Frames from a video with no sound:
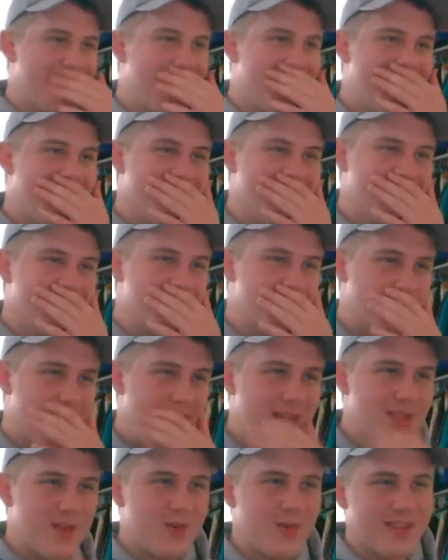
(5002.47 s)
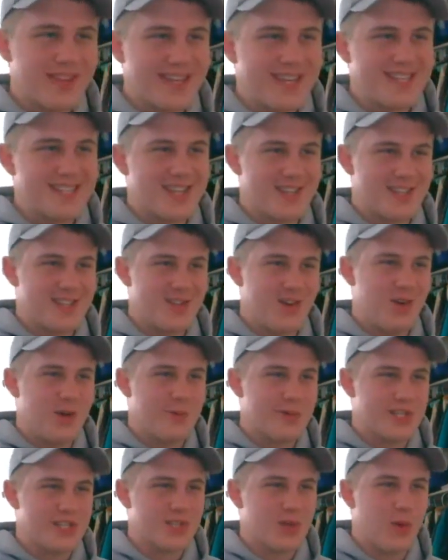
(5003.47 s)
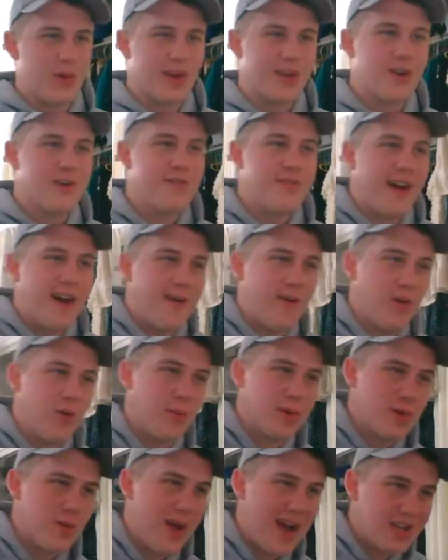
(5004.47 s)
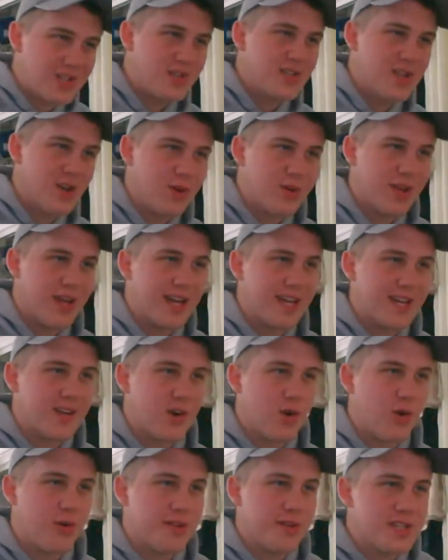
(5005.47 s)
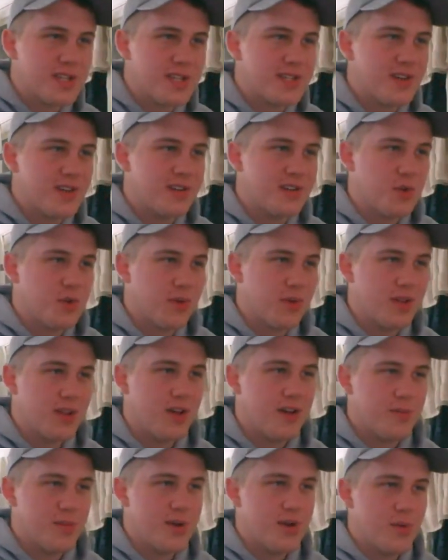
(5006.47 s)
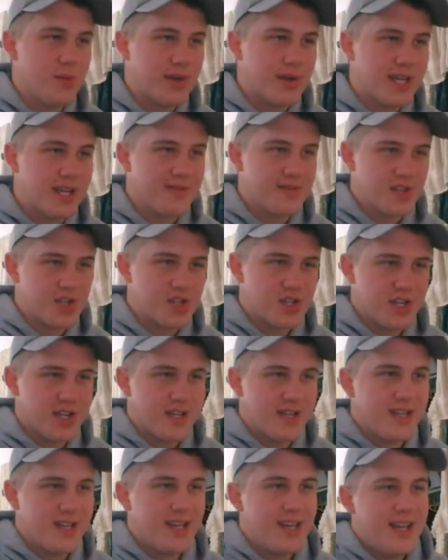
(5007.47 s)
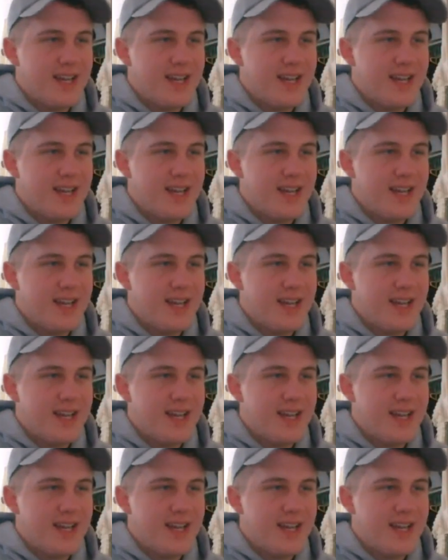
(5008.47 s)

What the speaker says: Would you rather release a song which is going to go viral but you actually don't like, or release a song you really love but nobody gives a shit?